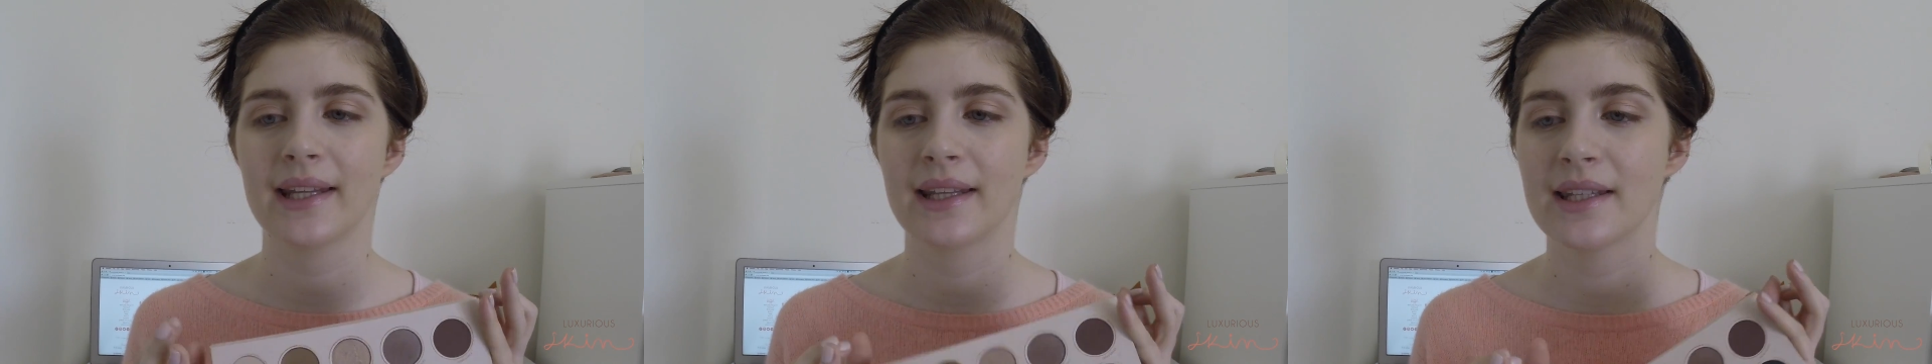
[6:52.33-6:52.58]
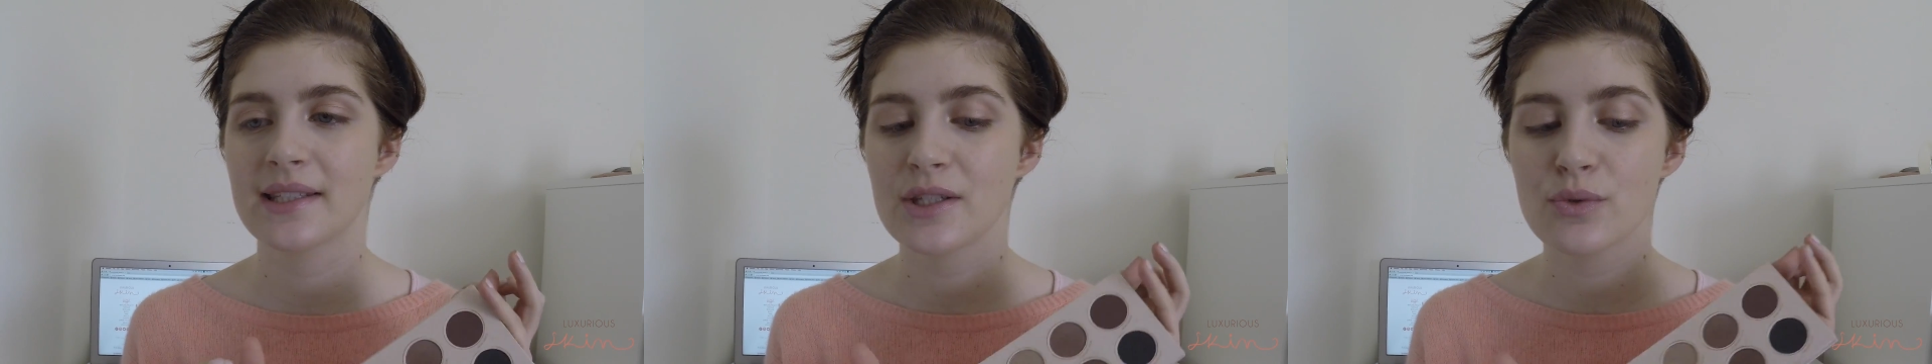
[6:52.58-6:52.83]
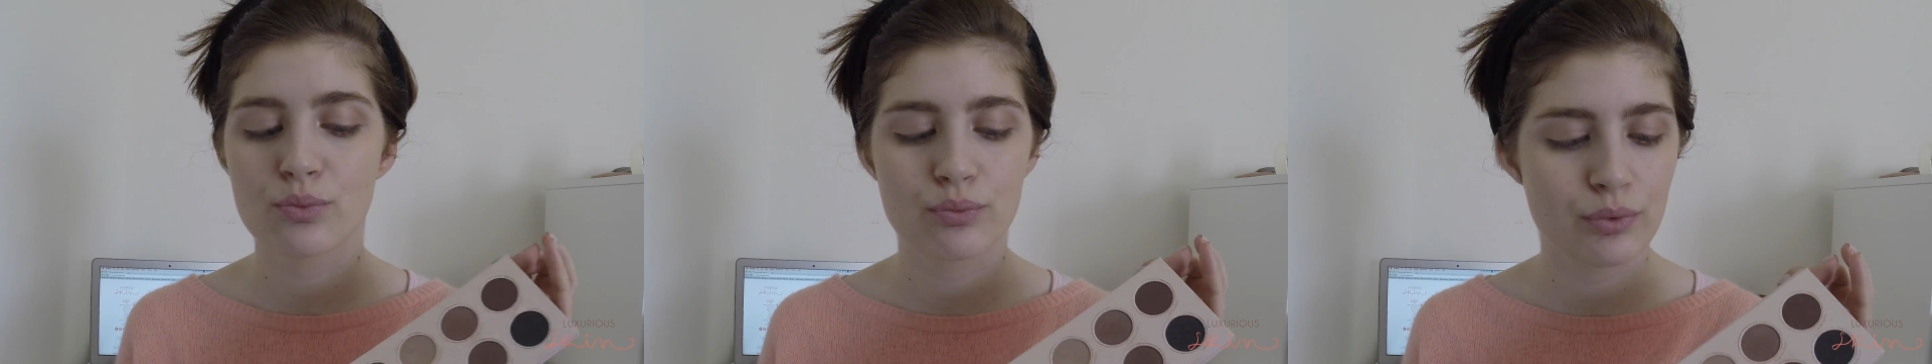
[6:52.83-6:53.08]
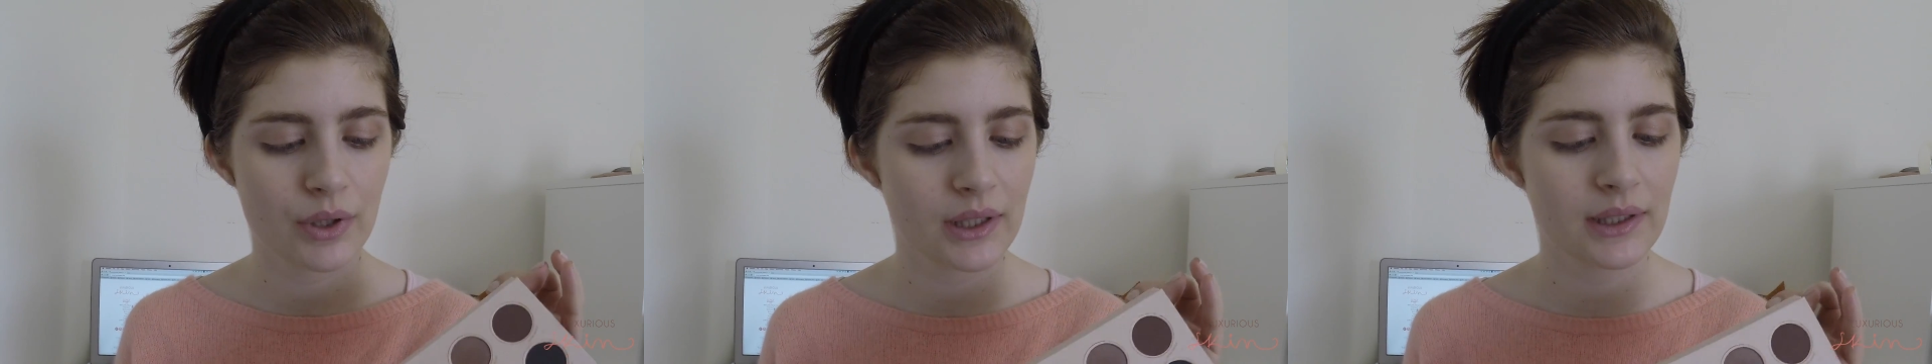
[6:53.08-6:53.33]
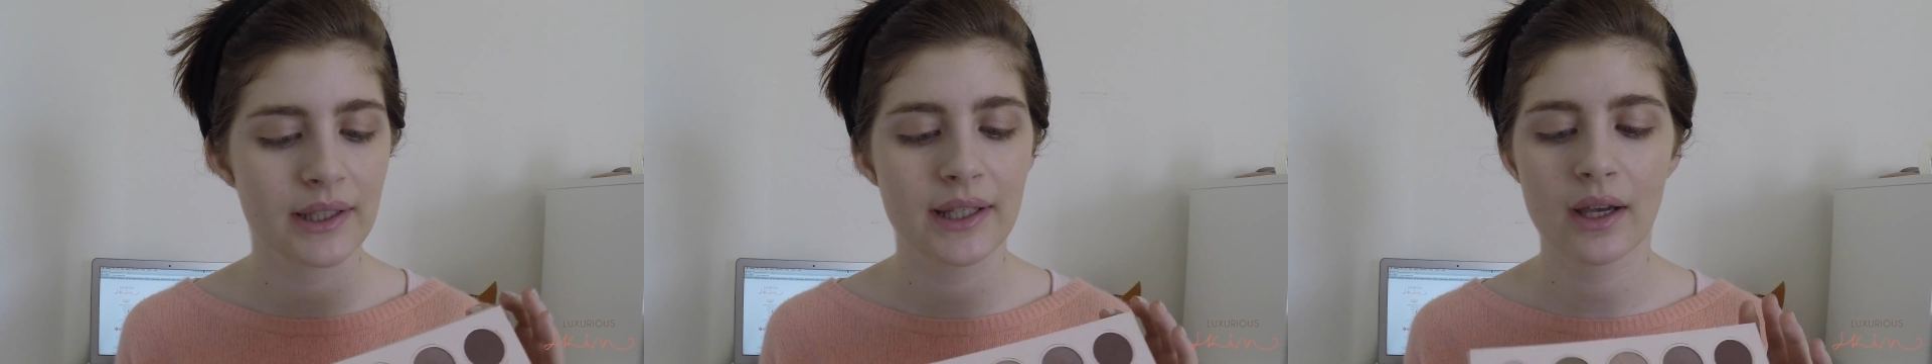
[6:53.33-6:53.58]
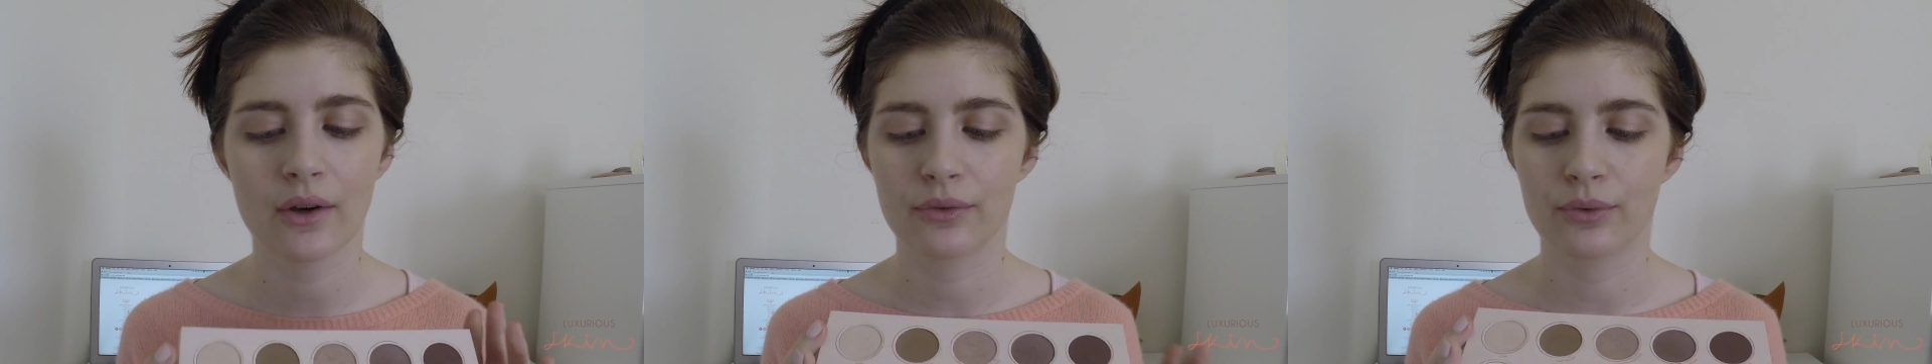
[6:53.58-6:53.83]
and this is
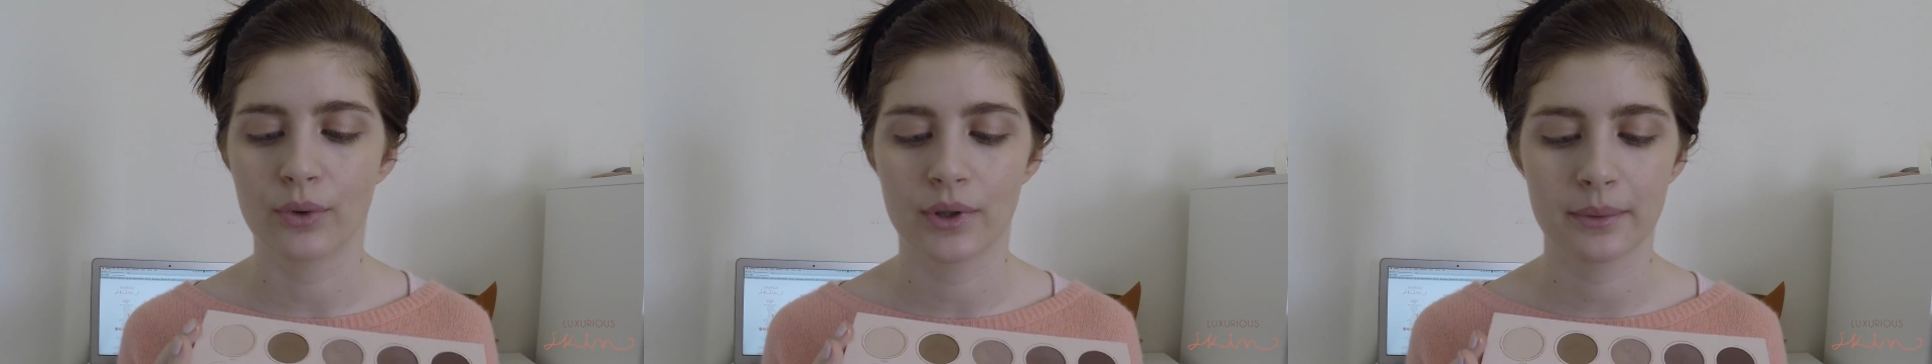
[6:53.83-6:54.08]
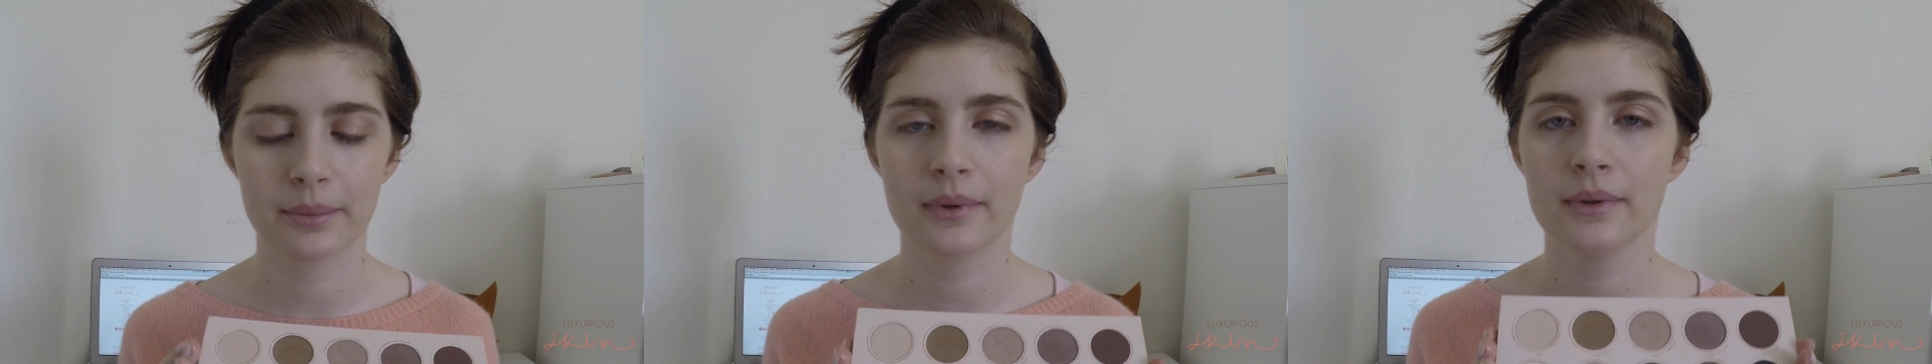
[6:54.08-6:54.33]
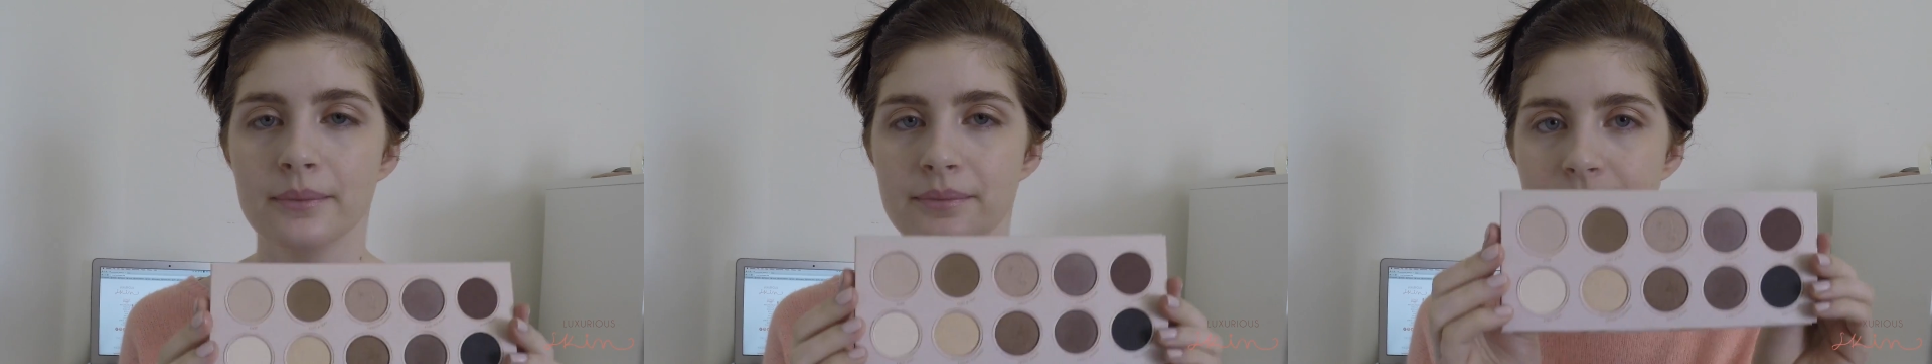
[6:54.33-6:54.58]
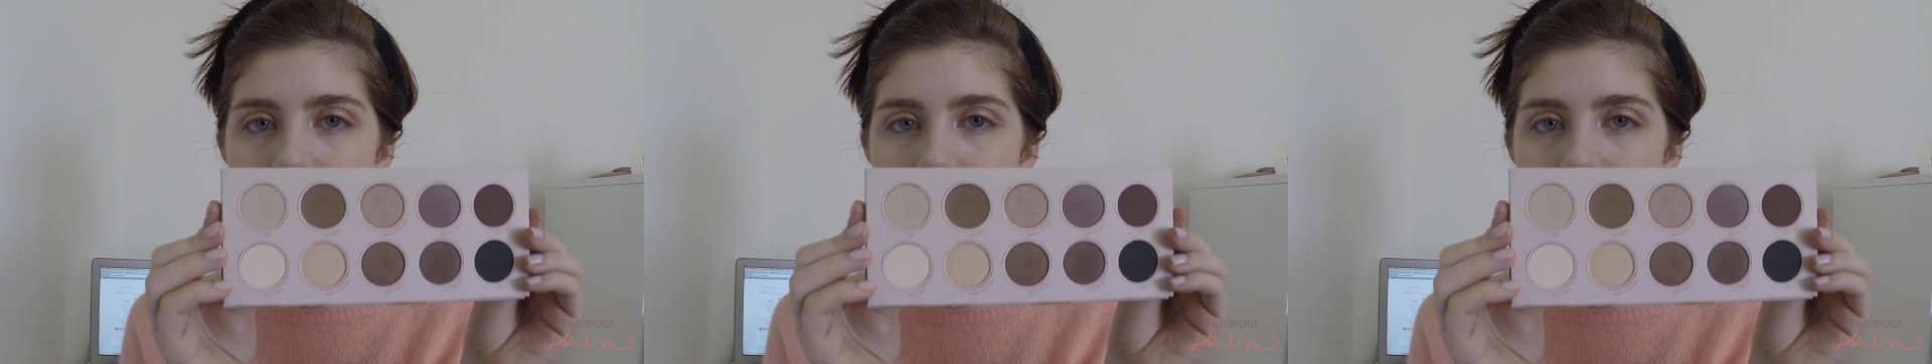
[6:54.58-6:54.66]
really affordable.